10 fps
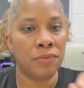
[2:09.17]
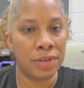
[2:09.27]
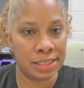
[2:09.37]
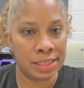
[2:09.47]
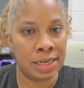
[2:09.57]

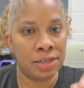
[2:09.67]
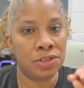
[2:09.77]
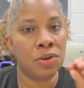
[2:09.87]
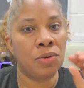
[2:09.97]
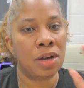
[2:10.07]
reasoning.
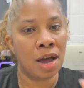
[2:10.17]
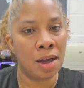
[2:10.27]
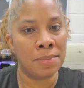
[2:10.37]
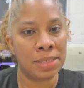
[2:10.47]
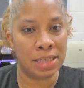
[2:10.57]
So
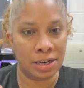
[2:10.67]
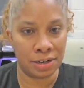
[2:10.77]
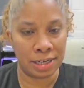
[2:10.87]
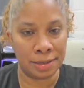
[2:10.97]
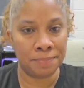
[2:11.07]

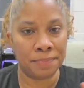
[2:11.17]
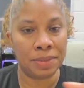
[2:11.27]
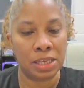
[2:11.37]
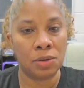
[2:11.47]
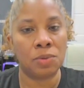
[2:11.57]
commentary
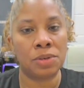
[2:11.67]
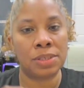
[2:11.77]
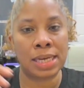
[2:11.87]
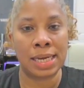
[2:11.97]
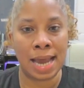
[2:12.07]

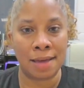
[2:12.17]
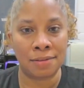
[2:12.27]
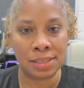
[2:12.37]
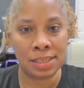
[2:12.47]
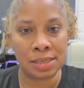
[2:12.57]
equals
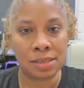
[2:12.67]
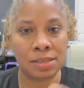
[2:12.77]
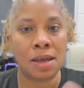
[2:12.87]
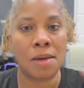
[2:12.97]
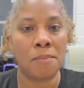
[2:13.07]

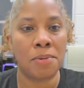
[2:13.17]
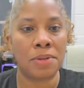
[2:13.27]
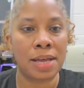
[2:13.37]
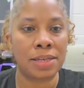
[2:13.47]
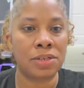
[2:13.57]
analysis
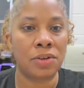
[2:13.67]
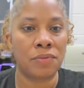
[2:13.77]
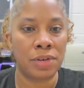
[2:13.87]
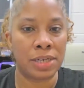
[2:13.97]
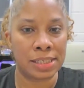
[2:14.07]
plus
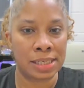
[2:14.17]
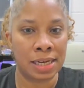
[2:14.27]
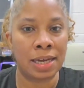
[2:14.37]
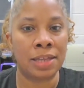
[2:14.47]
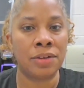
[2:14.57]

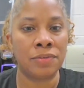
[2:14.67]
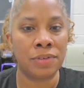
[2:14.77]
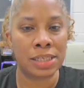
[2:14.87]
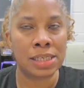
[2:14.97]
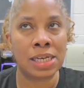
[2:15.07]
reasoning. And the
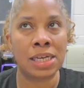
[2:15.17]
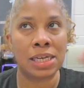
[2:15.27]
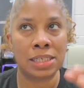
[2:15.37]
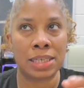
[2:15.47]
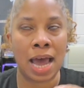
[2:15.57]
reasoning
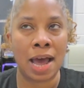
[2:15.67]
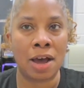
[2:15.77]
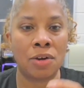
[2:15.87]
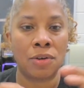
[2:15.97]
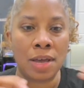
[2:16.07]
is
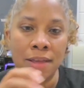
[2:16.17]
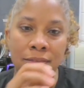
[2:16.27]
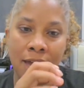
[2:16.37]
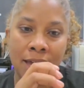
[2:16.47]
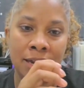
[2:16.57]
how
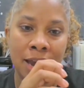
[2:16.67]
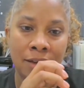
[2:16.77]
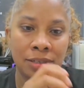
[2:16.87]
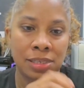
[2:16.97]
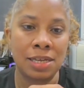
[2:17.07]
that
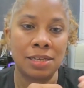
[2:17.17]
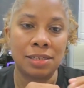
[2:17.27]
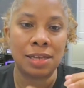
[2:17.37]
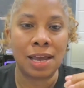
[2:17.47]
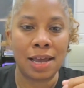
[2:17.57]

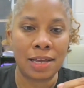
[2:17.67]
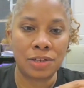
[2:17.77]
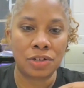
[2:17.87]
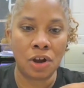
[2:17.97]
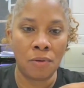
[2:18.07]
analysis
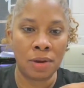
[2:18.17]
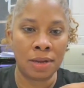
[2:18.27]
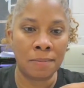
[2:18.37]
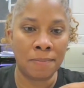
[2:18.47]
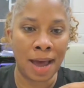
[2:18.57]
is
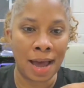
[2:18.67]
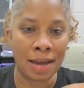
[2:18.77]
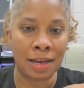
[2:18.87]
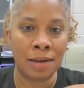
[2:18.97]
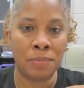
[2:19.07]
going
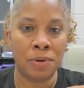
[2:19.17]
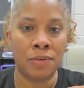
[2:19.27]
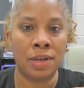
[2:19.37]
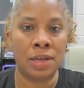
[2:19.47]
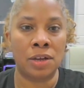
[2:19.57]
back and
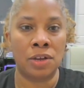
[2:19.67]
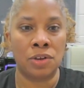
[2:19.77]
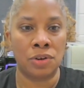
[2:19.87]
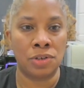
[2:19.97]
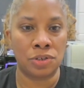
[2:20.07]
proving
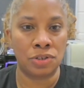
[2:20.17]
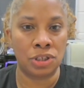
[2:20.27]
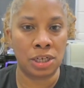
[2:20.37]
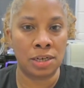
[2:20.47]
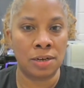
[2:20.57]
your
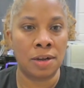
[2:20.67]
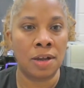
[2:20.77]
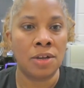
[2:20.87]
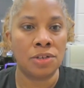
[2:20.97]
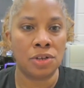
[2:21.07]
assertion.
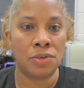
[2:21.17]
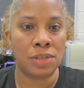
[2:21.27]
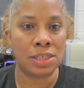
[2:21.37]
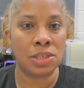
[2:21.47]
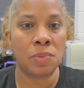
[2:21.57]
So
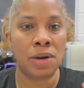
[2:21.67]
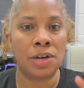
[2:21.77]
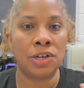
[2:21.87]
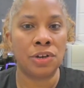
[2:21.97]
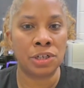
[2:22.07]
this is where
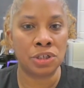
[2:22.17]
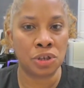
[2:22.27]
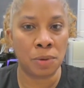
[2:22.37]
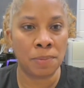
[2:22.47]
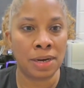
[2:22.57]
you're
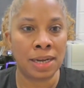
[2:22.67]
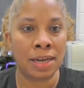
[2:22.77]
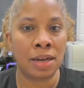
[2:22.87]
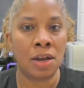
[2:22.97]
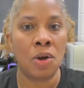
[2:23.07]
interpreting